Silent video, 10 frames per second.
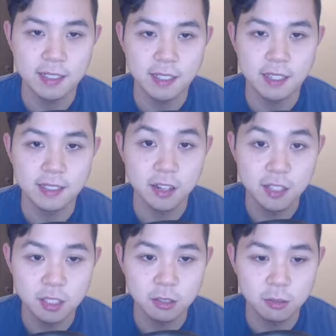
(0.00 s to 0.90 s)
it
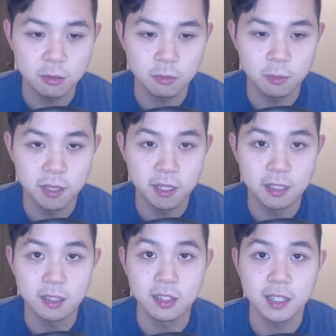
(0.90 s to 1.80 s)
also would be good
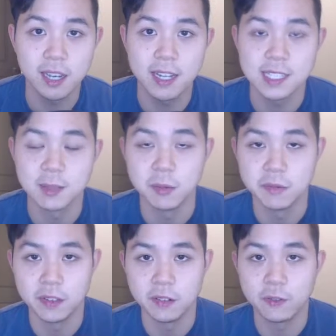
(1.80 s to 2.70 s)
to look at some of
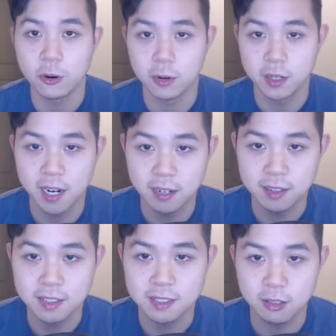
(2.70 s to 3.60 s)
the forward
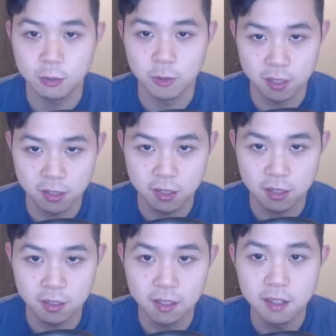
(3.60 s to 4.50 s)
guidance, or what they're
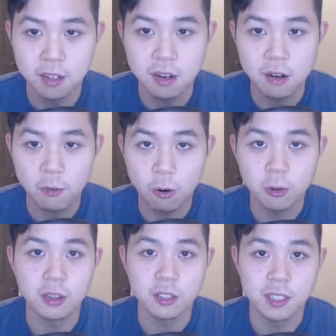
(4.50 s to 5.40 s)
called
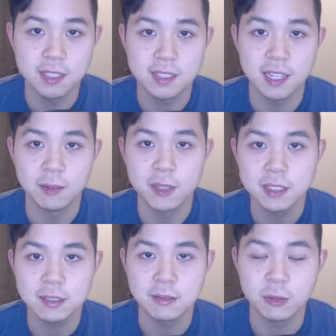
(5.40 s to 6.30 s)
forward-looking
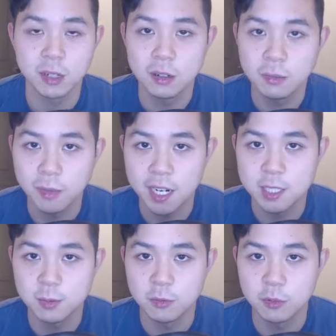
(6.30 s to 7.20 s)
statements, where
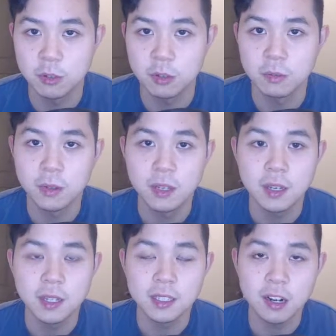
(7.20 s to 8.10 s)
management will
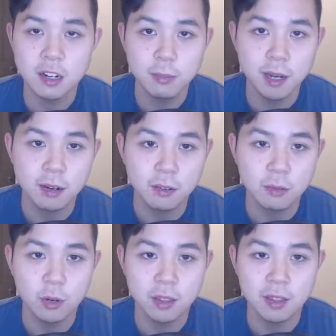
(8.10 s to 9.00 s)
talk about
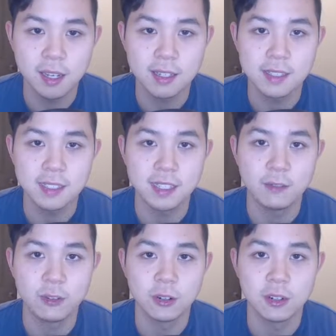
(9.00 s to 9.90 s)
what they see
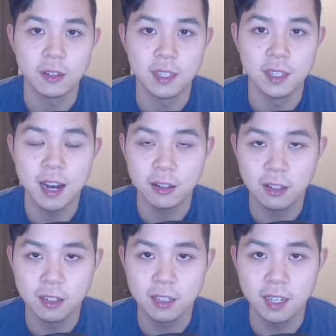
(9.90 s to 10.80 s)
for the
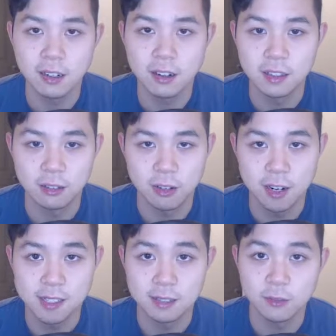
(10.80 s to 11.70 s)
outlook and on the
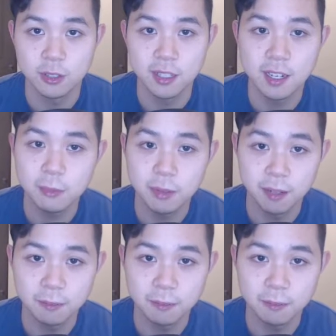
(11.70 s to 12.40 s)
horizon for the company.